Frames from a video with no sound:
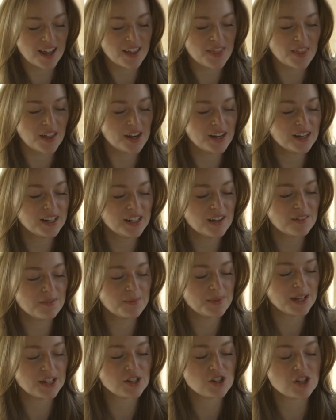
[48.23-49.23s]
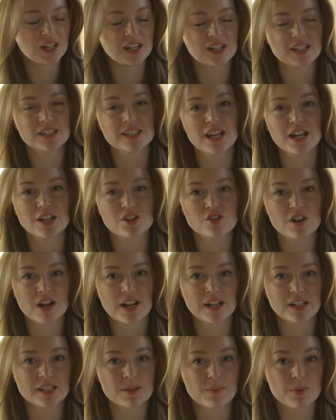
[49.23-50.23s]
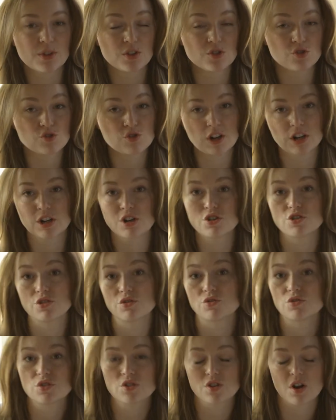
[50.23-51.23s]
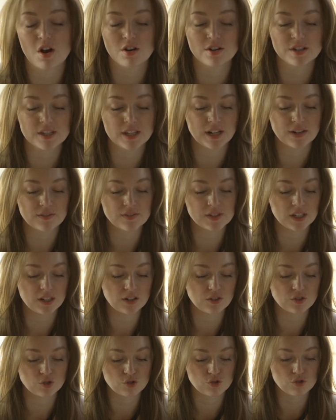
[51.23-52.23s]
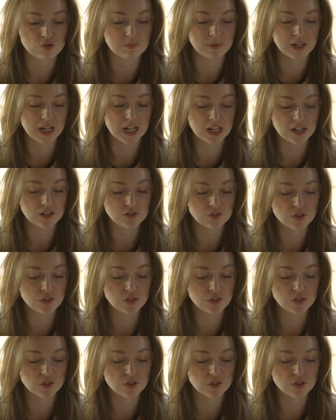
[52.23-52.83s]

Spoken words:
I thought I'd give my chance at trying some of those Trader Joe's stars that I've seen on social media.